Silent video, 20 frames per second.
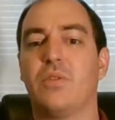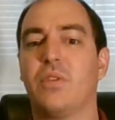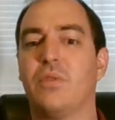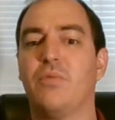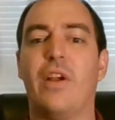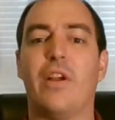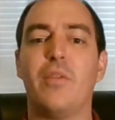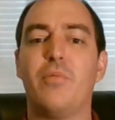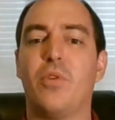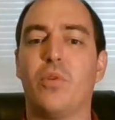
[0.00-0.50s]

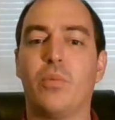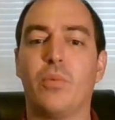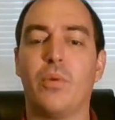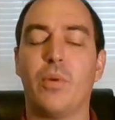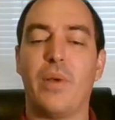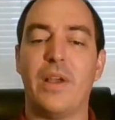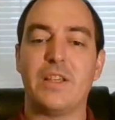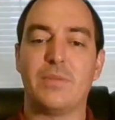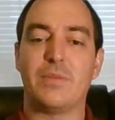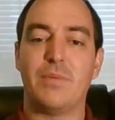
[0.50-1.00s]
Variable
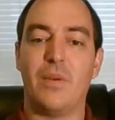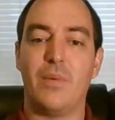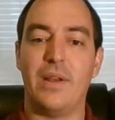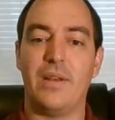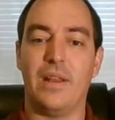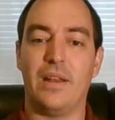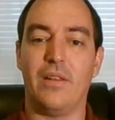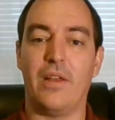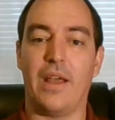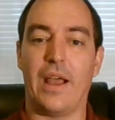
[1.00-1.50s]
replacement that we
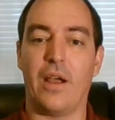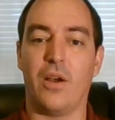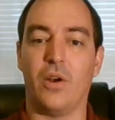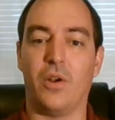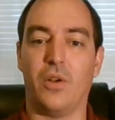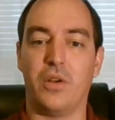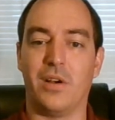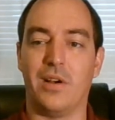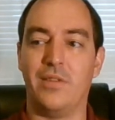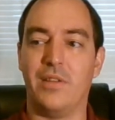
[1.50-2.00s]
did
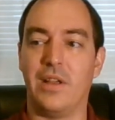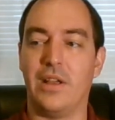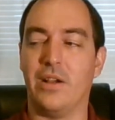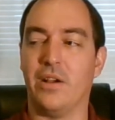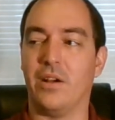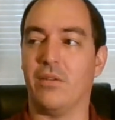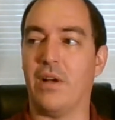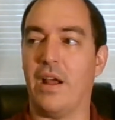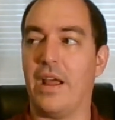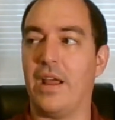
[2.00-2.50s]
earlier in the
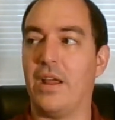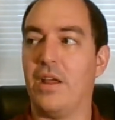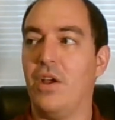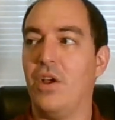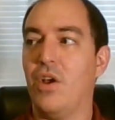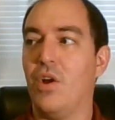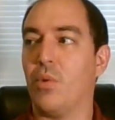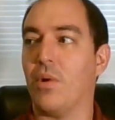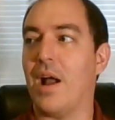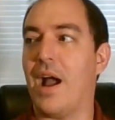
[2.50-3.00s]
year, right?
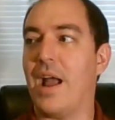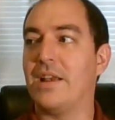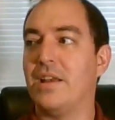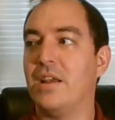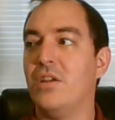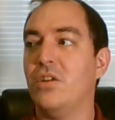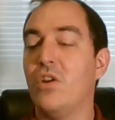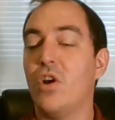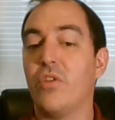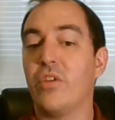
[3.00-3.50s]
Where I
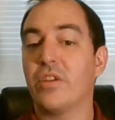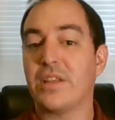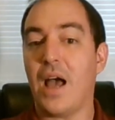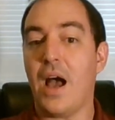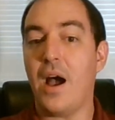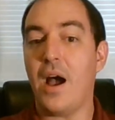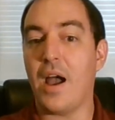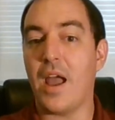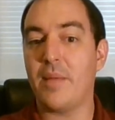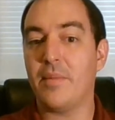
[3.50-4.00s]
didn't know the
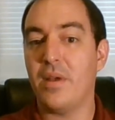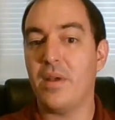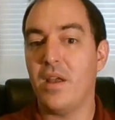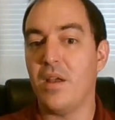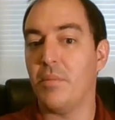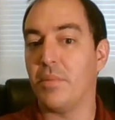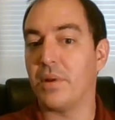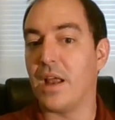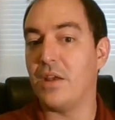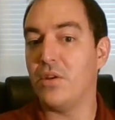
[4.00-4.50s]
time,
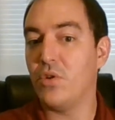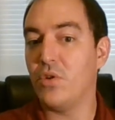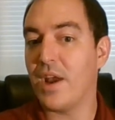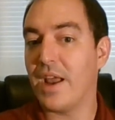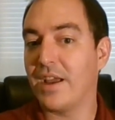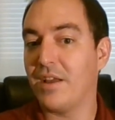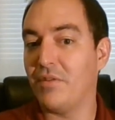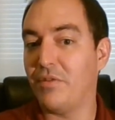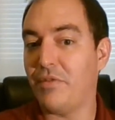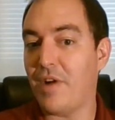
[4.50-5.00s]
but I knew that
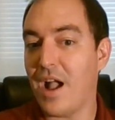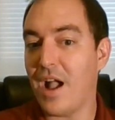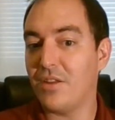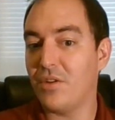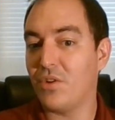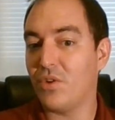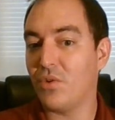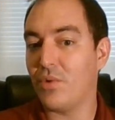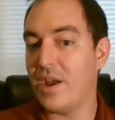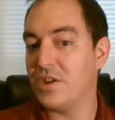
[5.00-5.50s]
I could find
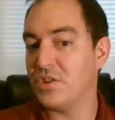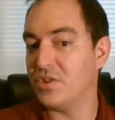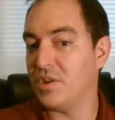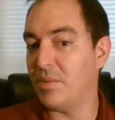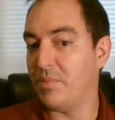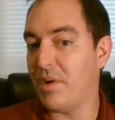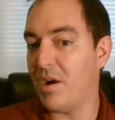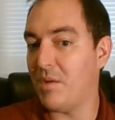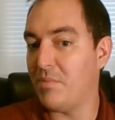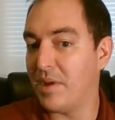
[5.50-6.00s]
an equation
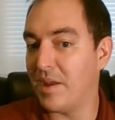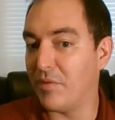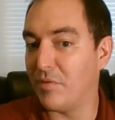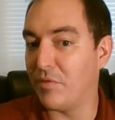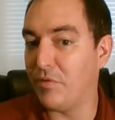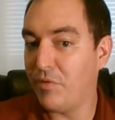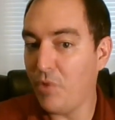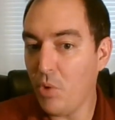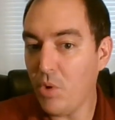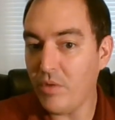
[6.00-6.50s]
to pump in
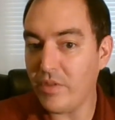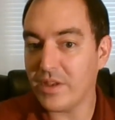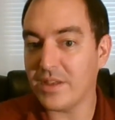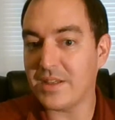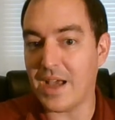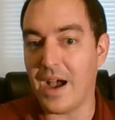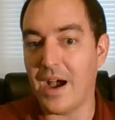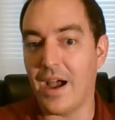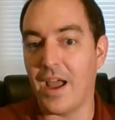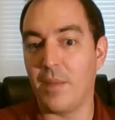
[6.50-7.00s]
for the
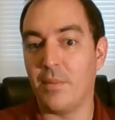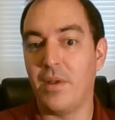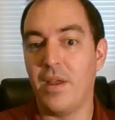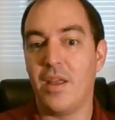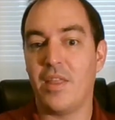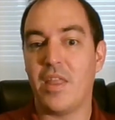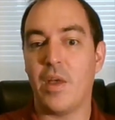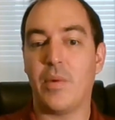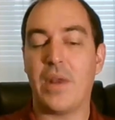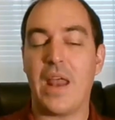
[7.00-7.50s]
time
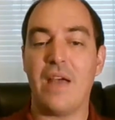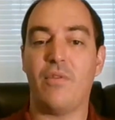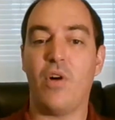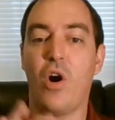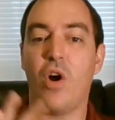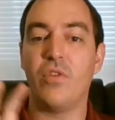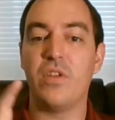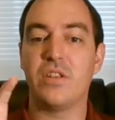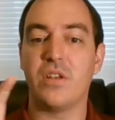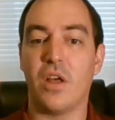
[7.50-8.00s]
that would have
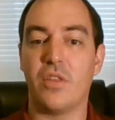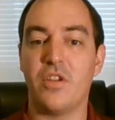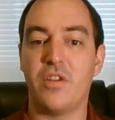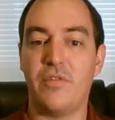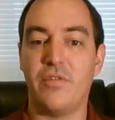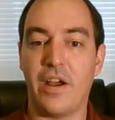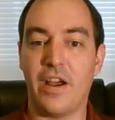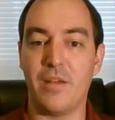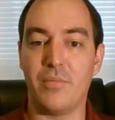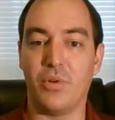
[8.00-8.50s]
all these other
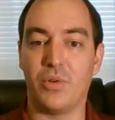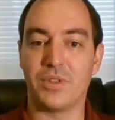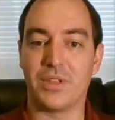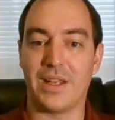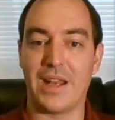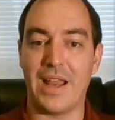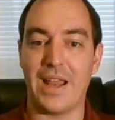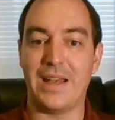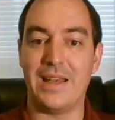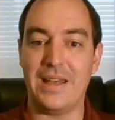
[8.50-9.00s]
variables
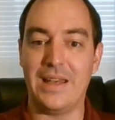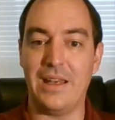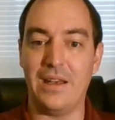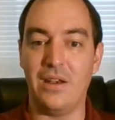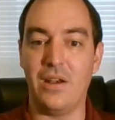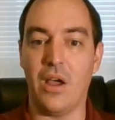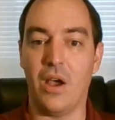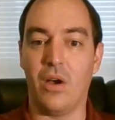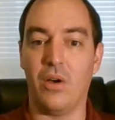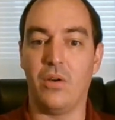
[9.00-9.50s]
that I did
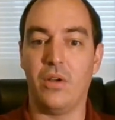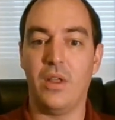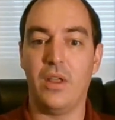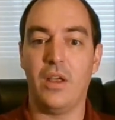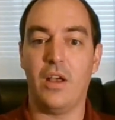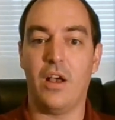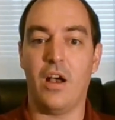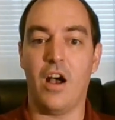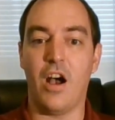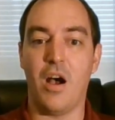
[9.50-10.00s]
know.
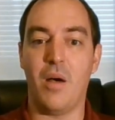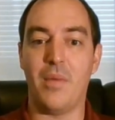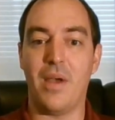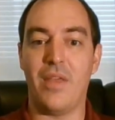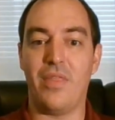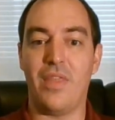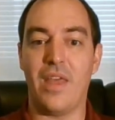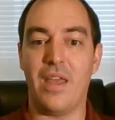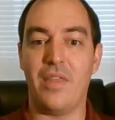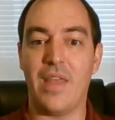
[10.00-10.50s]

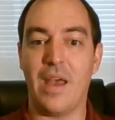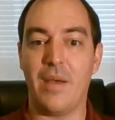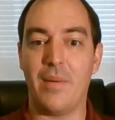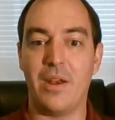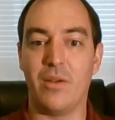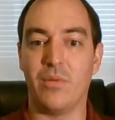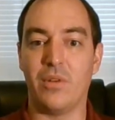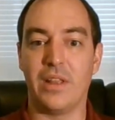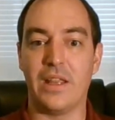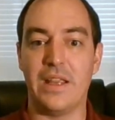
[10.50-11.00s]
And then that
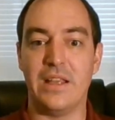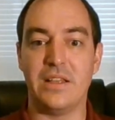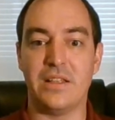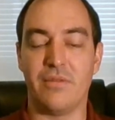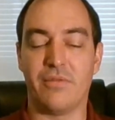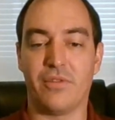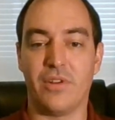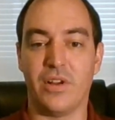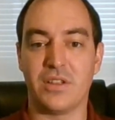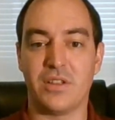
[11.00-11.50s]
made it really
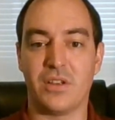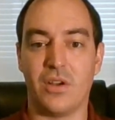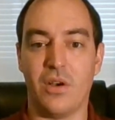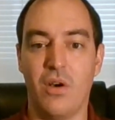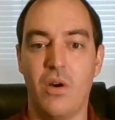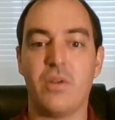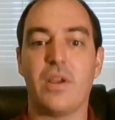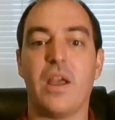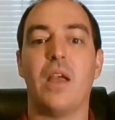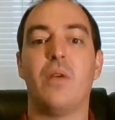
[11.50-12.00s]
easy for us to go,
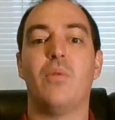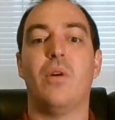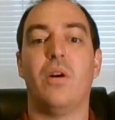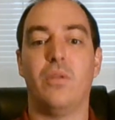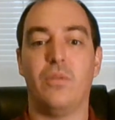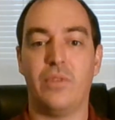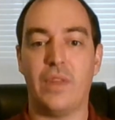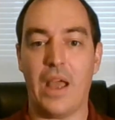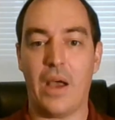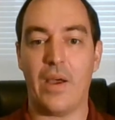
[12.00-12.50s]
okay,
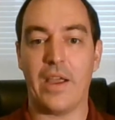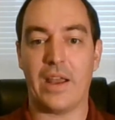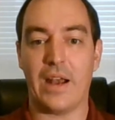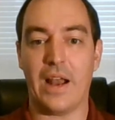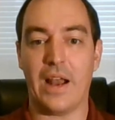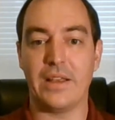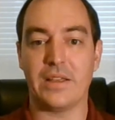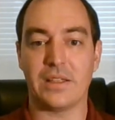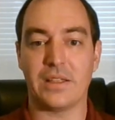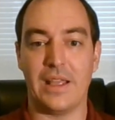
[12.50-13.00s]
well, now I can
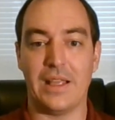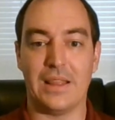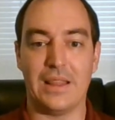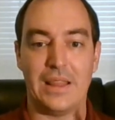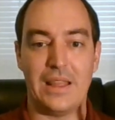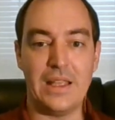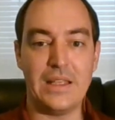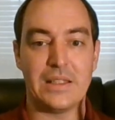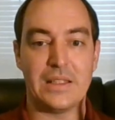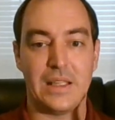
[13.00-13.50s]

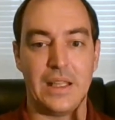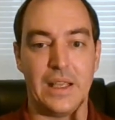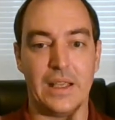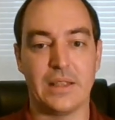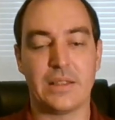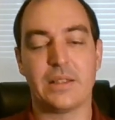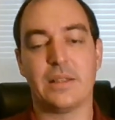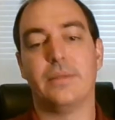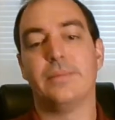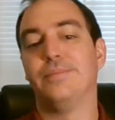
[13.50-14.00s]
isolate these
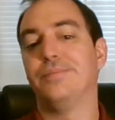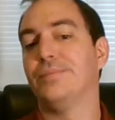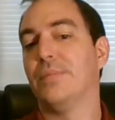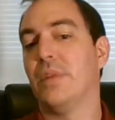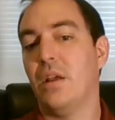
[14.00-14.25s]
things.